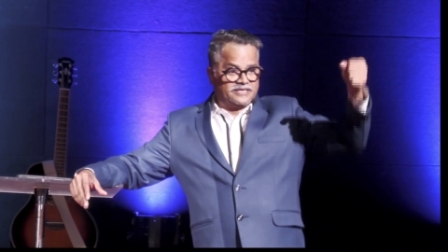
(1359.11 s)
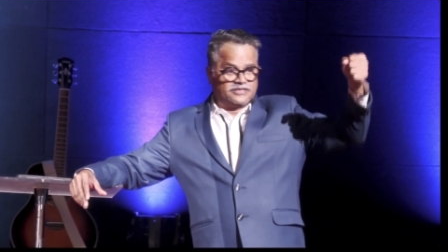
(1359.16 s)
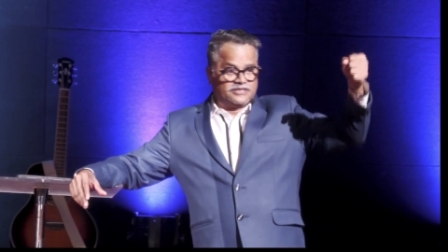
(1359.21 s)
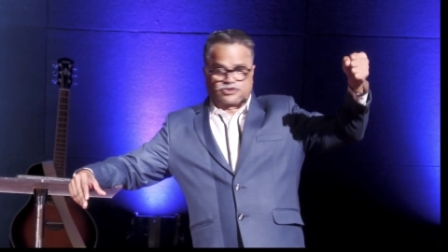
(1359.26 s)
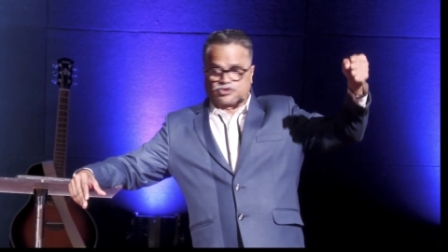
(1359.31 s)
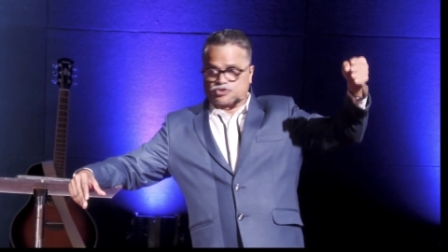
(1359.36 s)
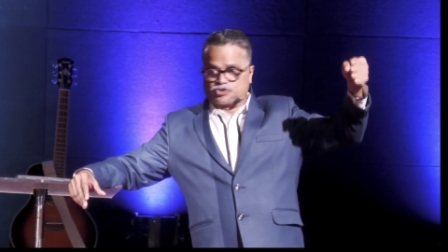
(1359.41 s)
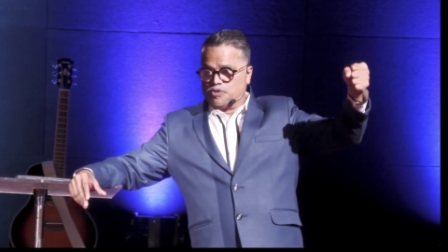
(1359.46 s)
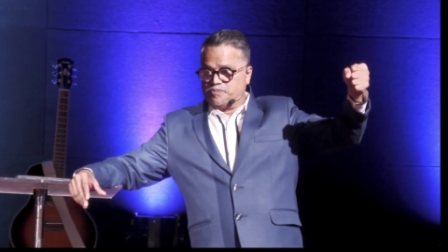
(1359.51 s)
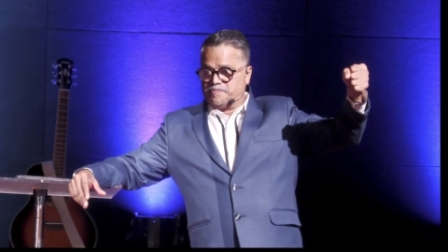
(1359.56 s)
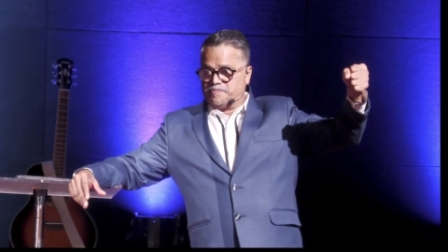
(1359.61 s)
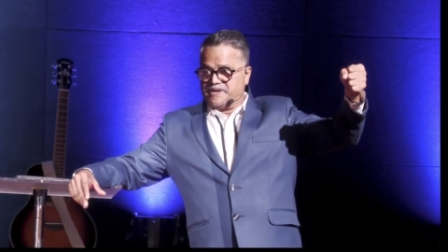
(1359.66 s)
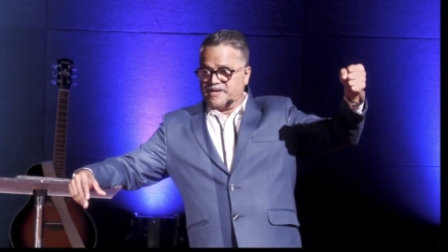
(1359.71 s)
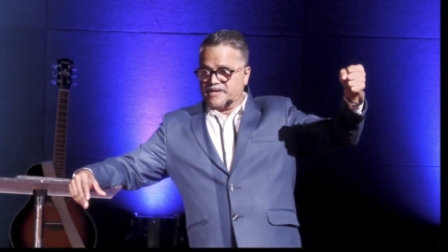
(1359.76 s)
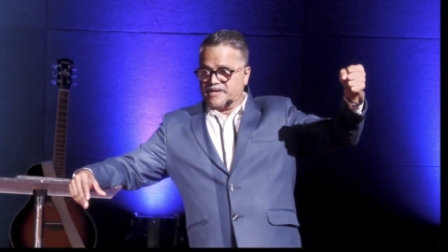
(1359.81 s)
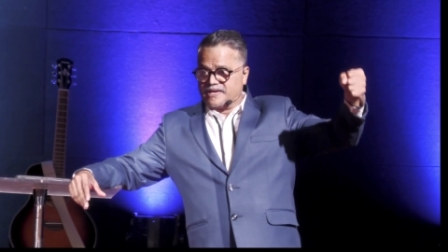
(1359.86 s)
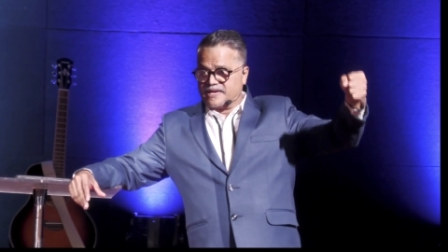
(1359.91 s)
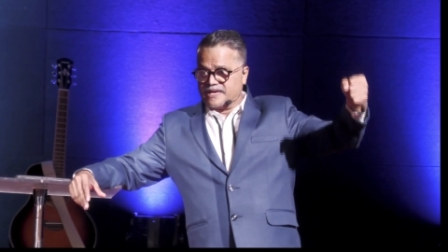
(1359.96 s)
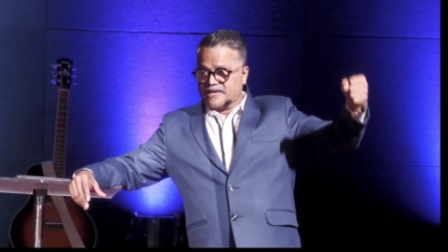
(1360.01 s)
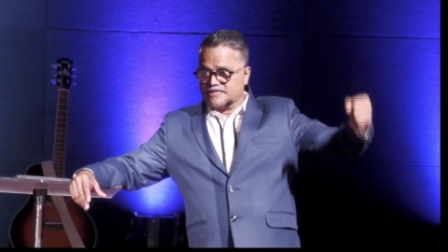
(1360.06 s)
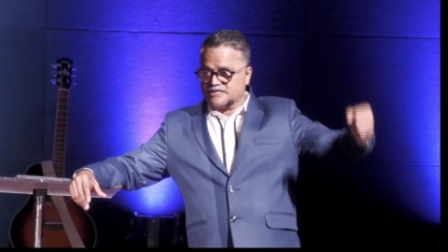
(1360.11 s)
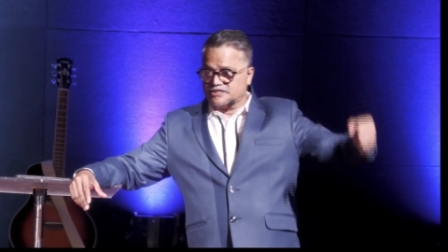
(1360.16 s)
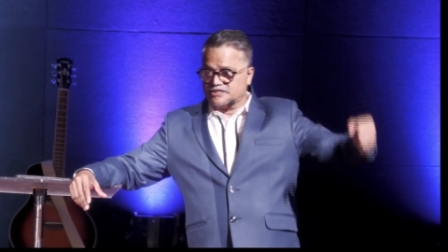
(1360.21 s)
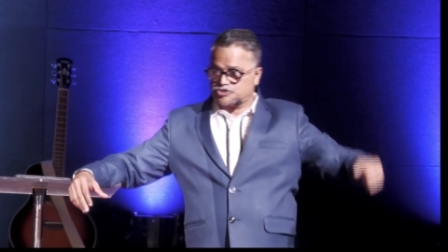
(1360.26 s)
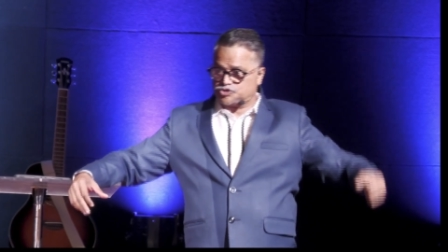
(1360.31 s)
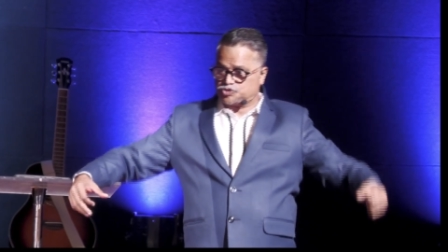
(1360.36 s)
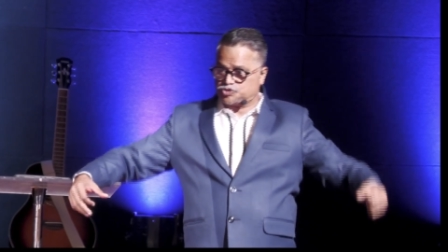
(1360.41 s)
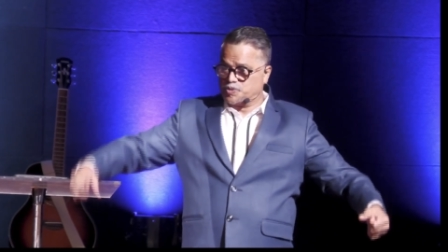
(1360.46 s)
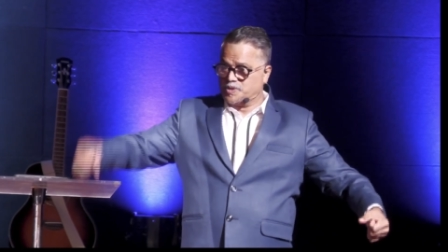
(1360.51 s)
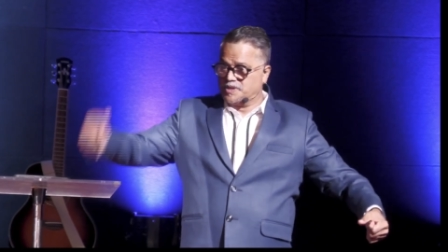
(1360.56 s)
is so big and his
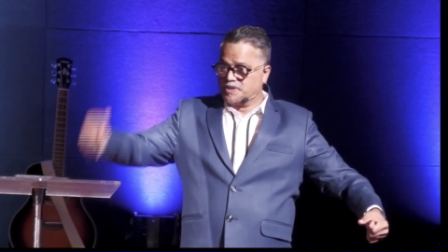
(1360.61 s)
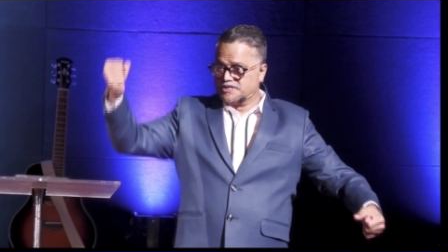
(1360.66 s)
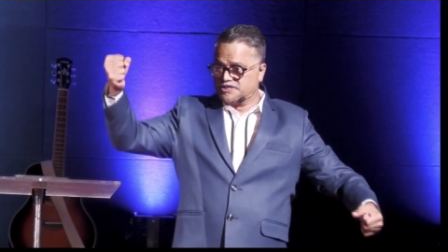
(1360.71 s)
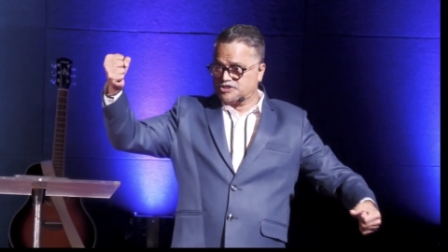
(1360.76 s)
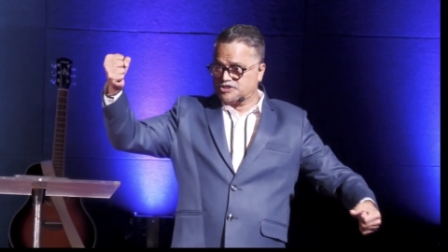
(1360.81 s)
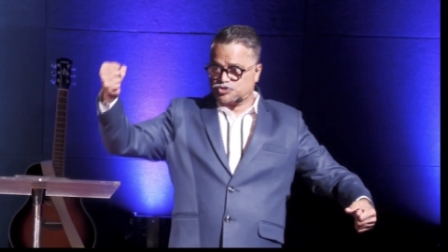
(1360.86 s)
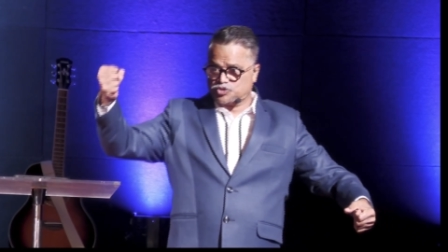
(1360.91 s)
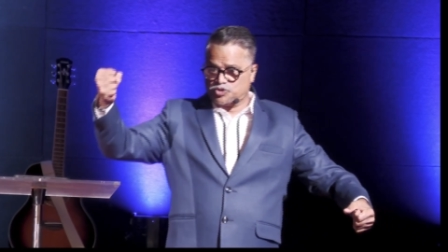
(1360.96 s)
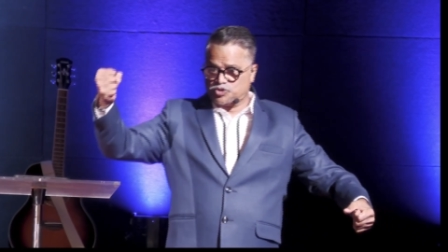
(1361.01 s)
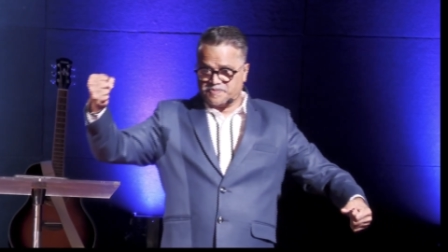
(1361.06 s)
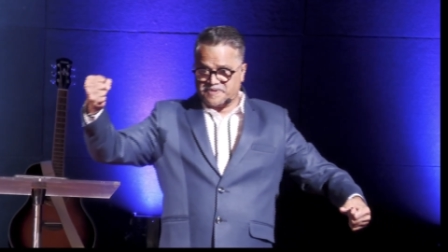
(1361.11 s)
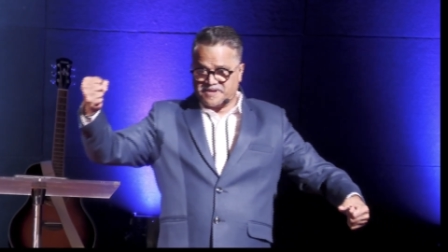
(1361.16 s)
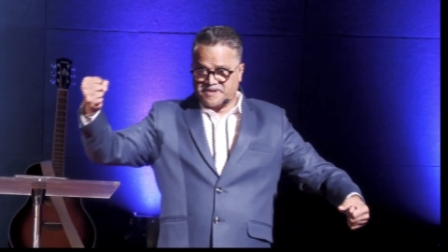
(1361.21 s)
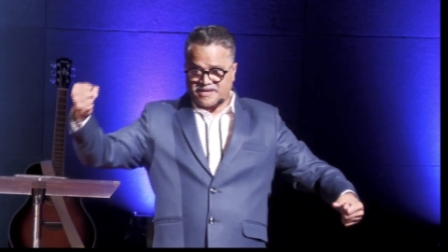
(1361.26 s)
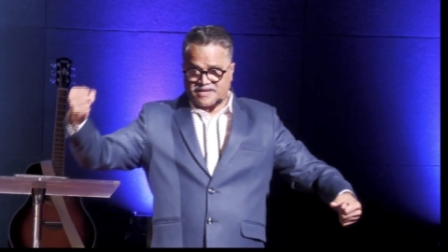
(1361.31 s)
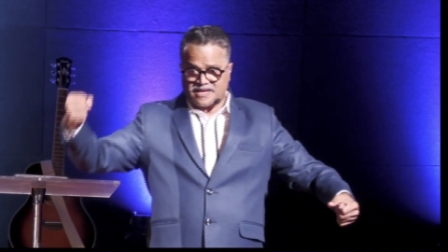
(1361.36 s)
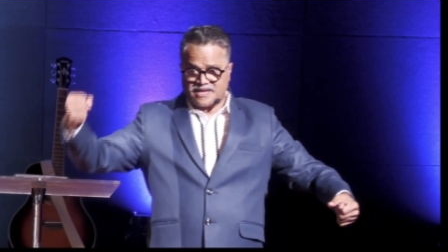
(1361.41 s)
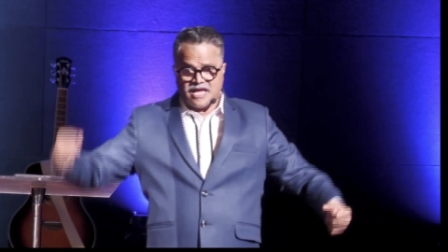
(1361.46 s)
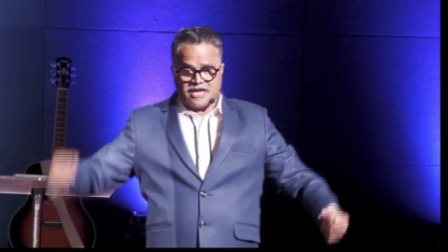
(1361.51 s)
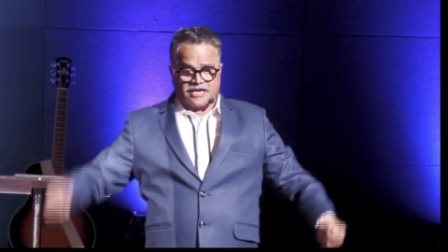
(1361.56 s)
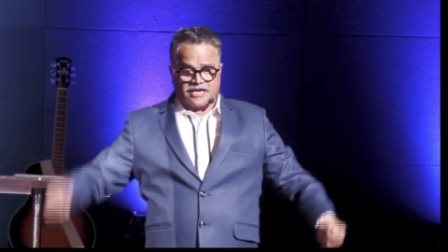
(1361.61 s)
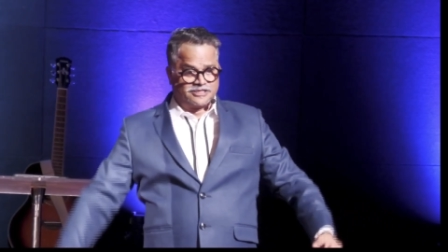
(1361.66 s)
sword is so big.